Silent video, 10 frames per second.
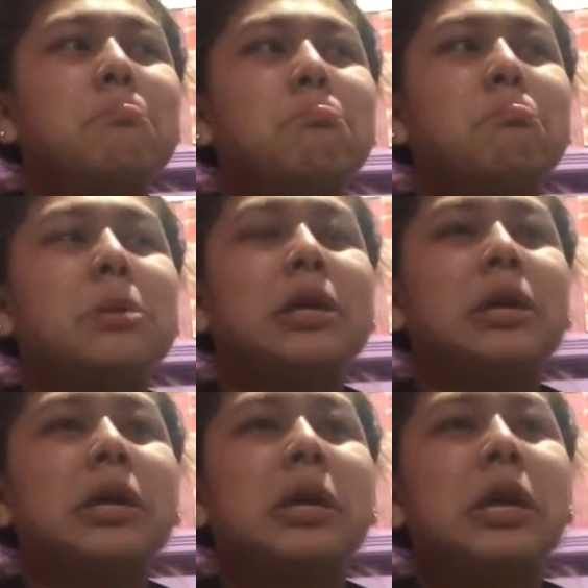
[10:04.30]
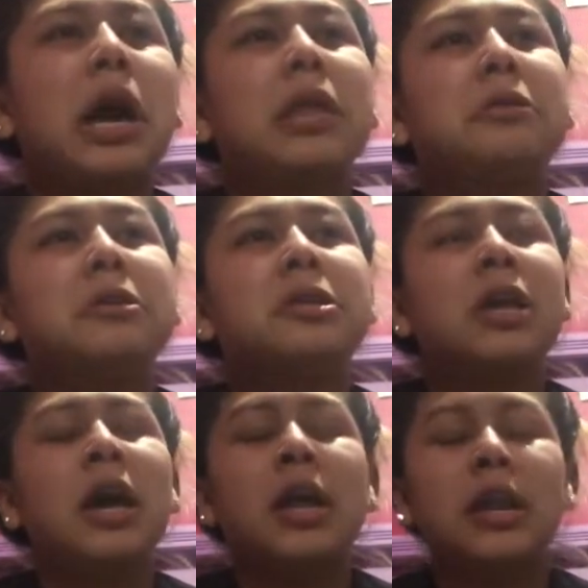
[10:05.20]
me, he got the
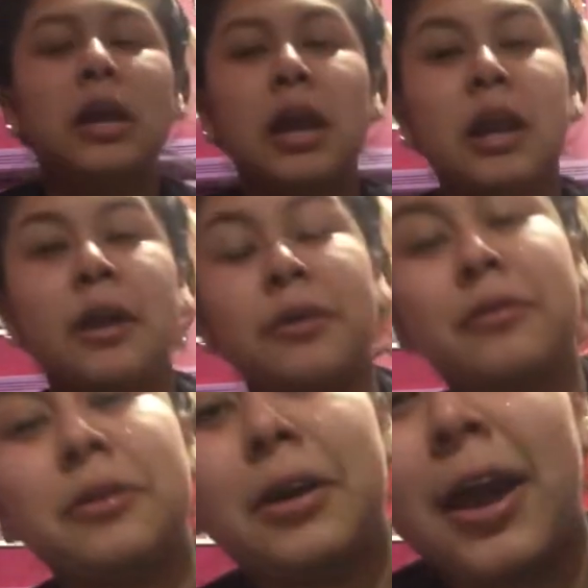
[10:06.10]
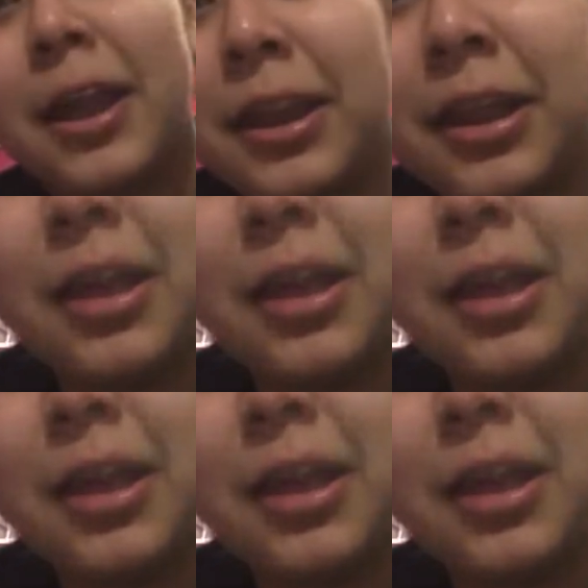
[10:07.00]
sun, and I also got in